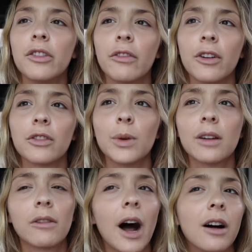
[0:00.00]
in the first
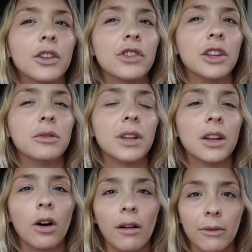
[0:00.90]
week of college than you
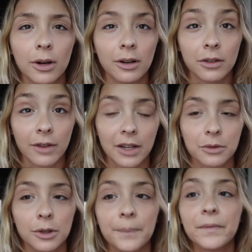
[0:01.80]
did all 4 years of high
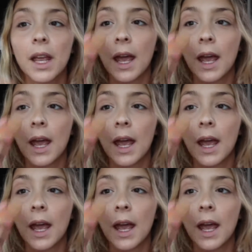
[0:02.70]
school.